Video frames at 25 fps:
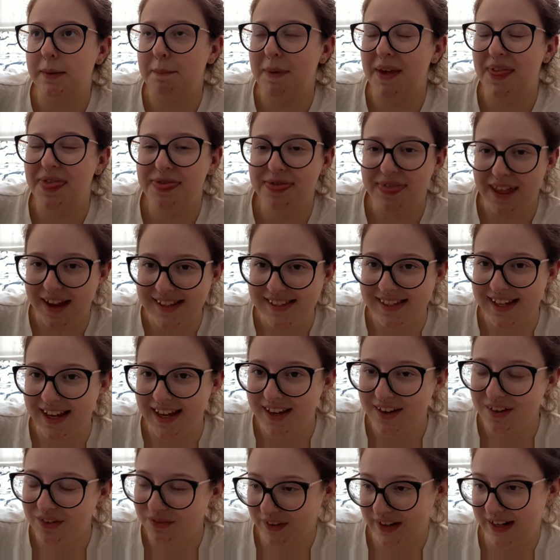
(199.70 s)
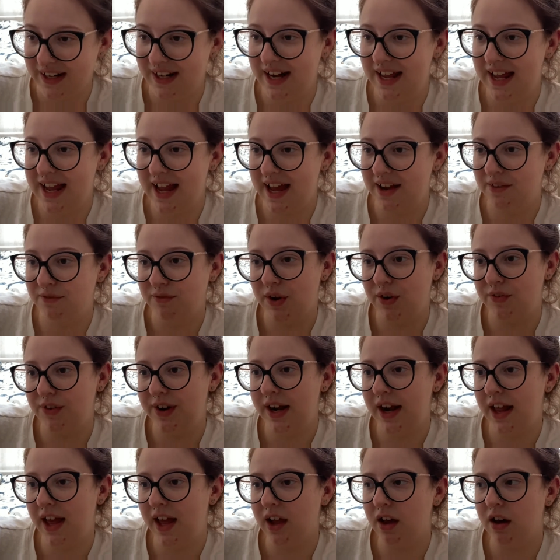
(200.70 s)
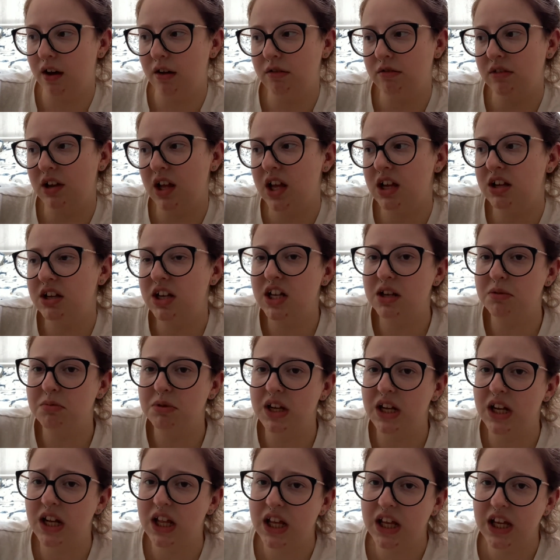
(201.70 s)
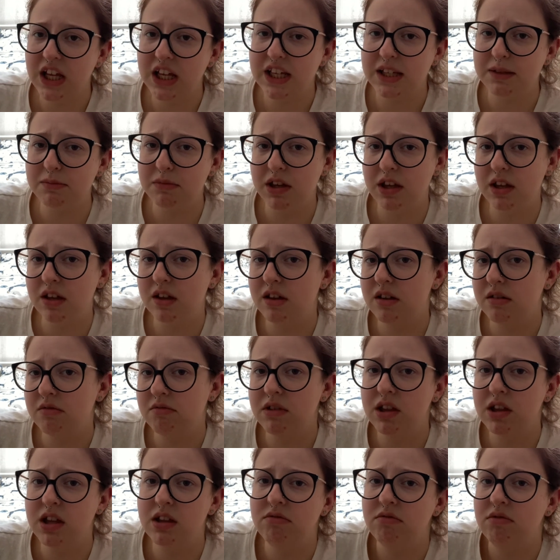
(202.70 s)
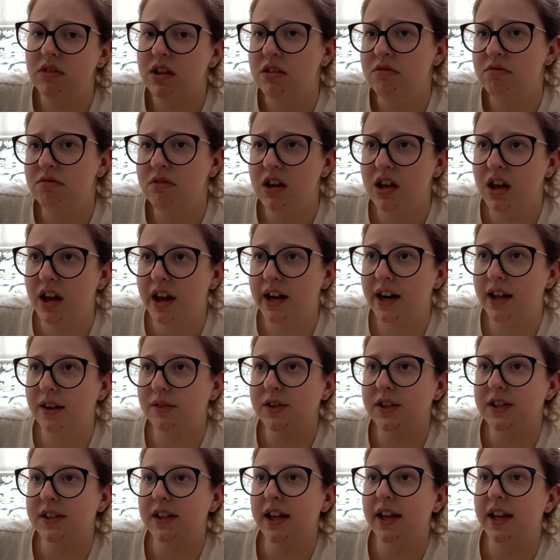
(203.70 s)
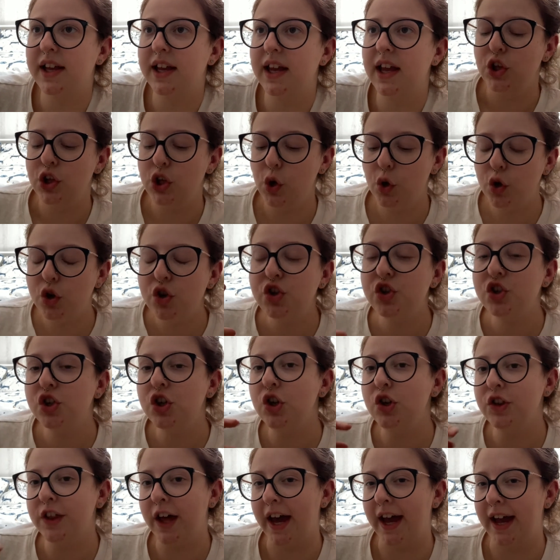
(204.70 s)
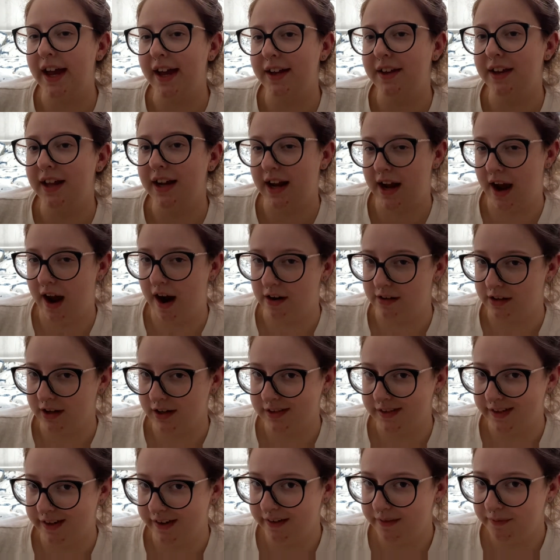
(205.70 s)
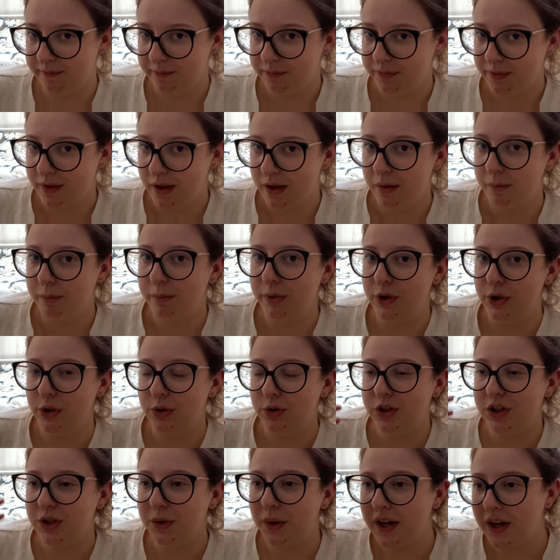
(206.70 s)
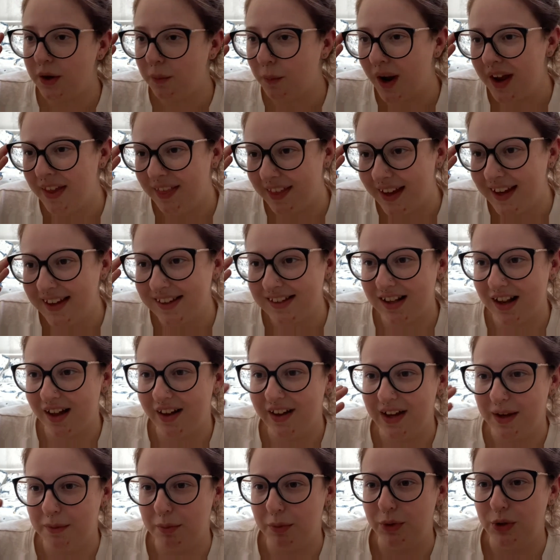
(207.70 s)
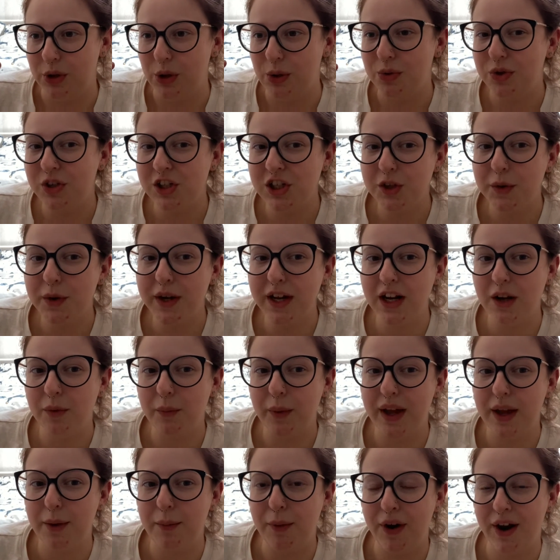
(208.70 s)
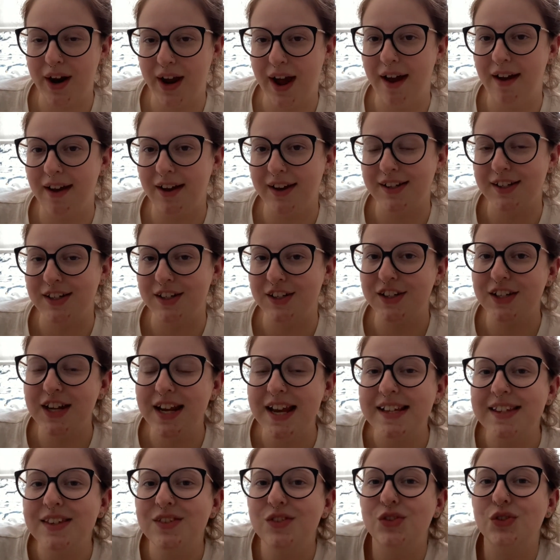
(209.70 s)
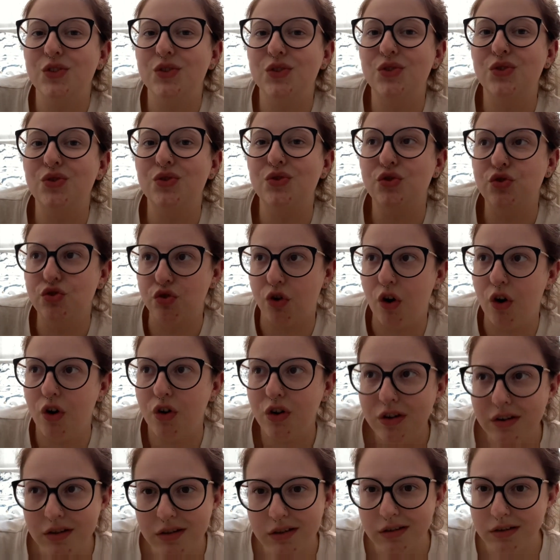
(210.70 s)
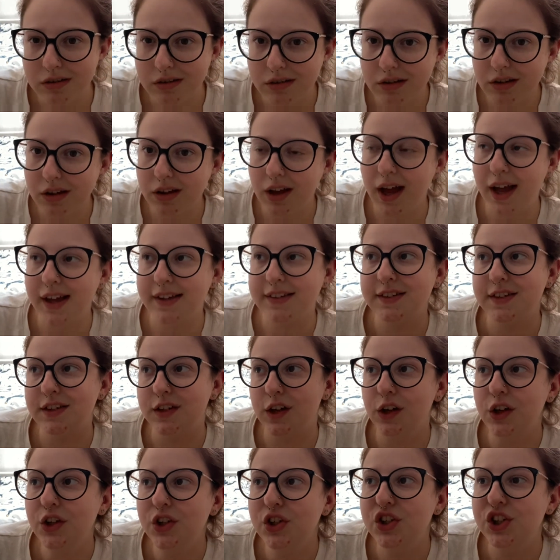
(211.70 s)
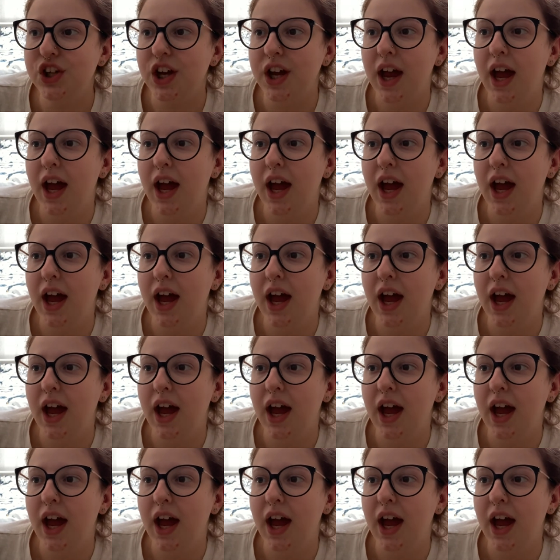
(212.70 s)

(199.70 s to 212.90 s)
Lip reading: pathetic, really, and very like, oh no, nobody likes me, oh, no, no, no. And I was just like, you can do that in a character, but you can do it in a way that is likeable. You can do it in a way where a character isn't strong as such